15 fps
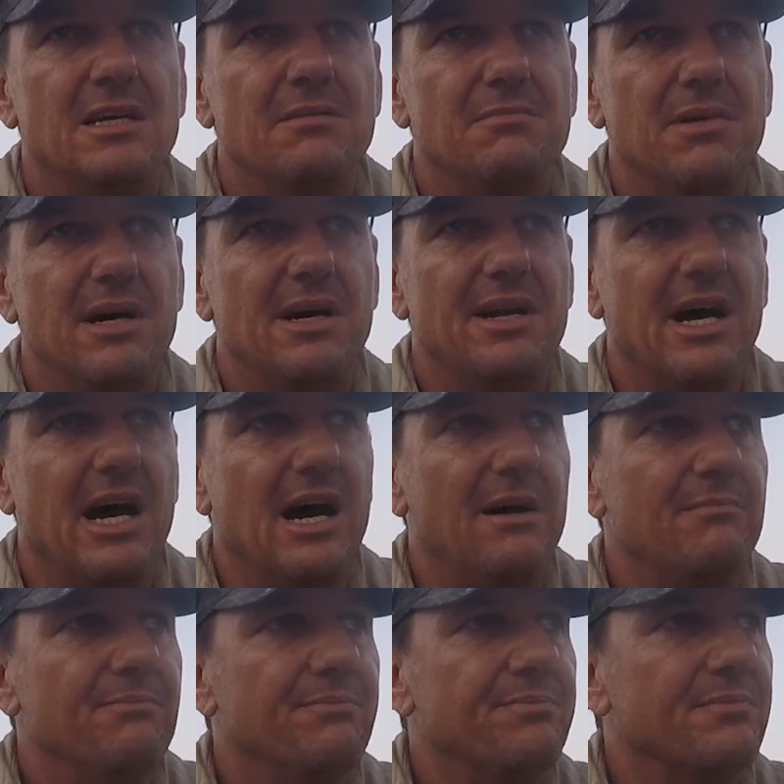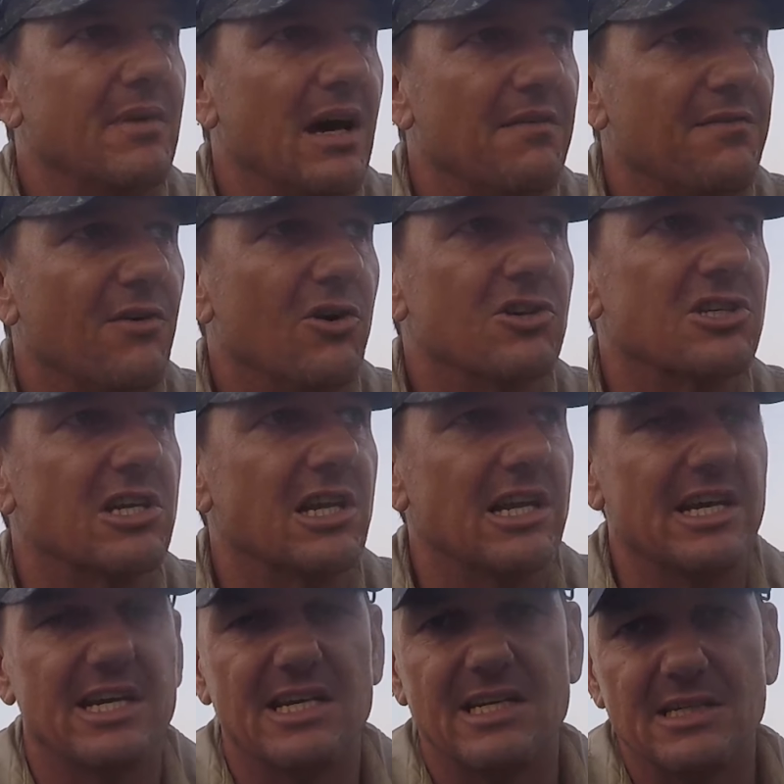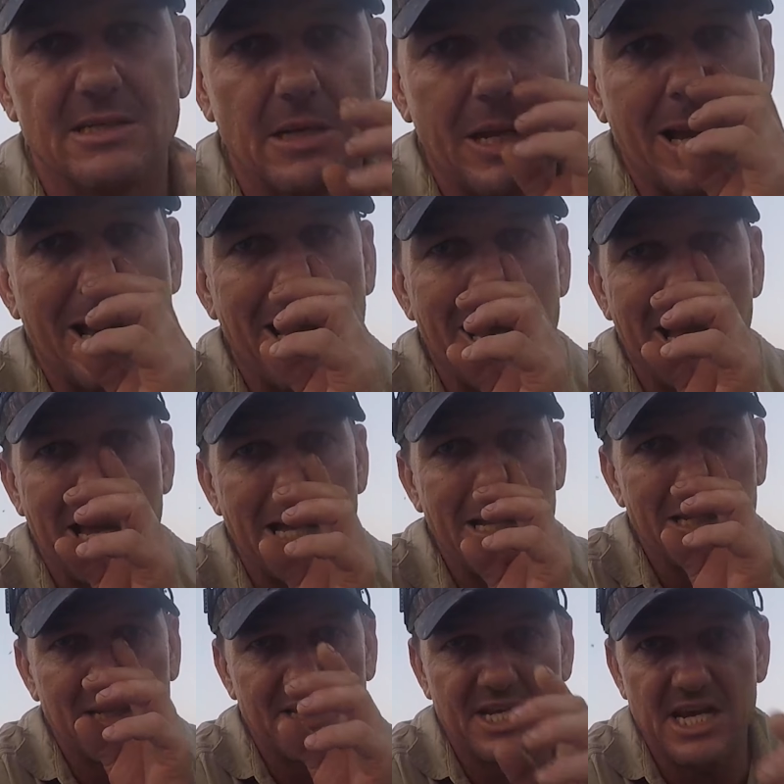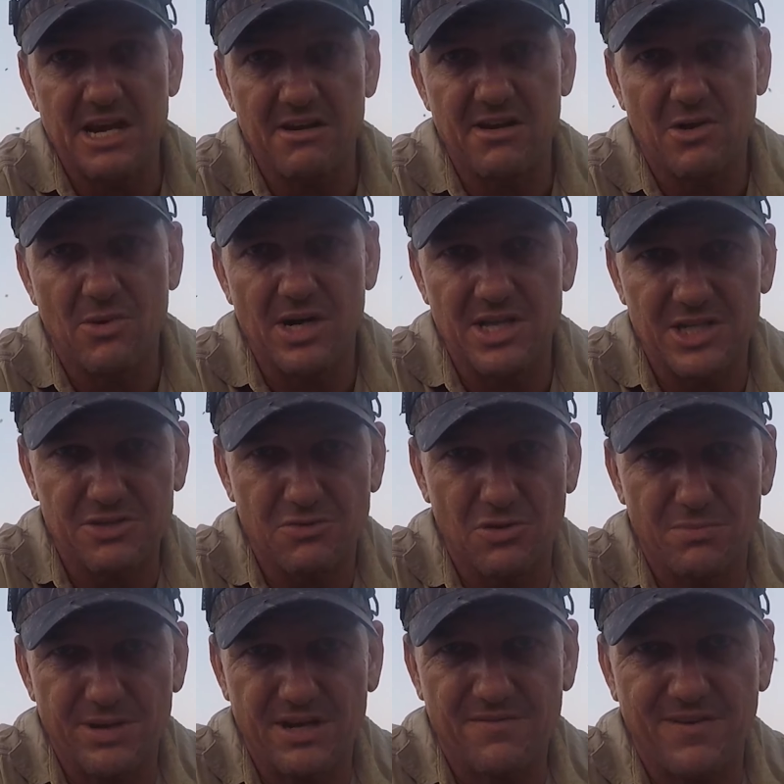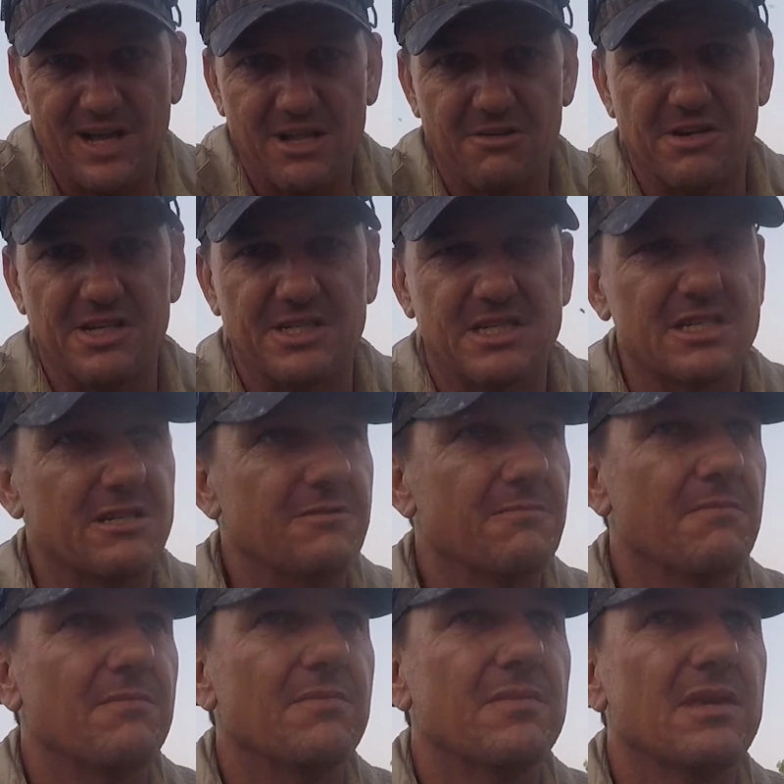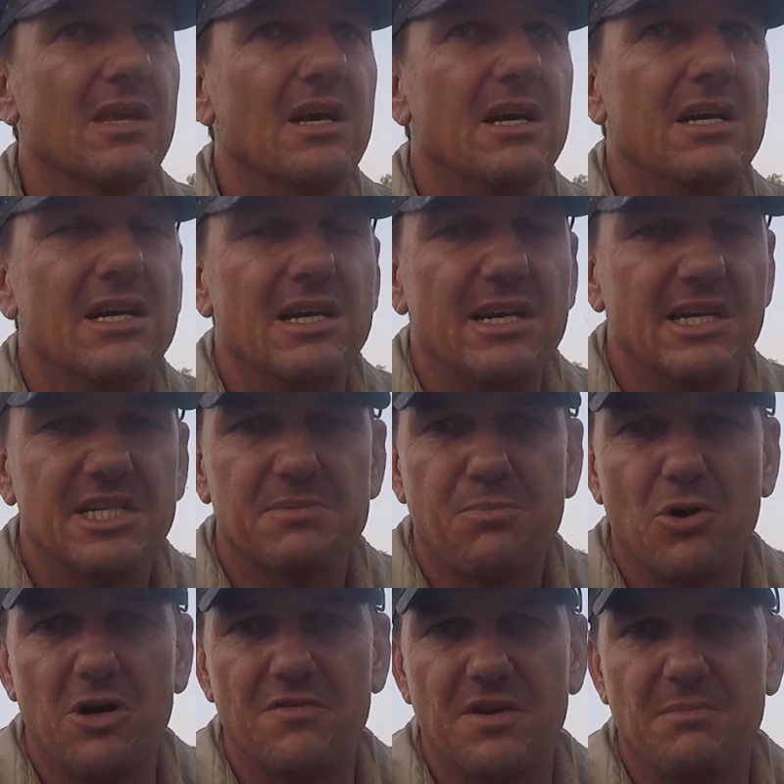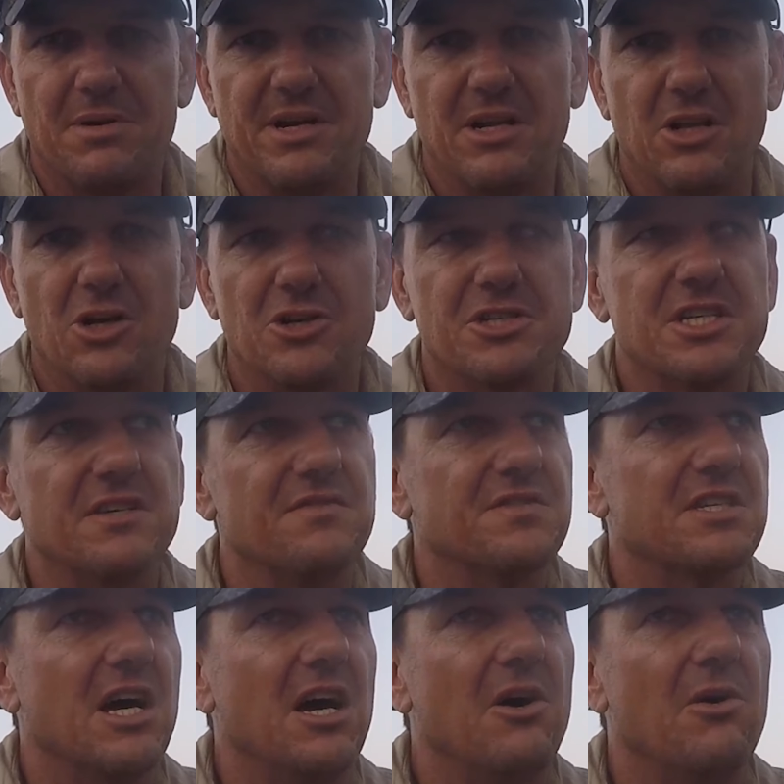but unfortunately the area where this real big fella is proving a bit elusive. So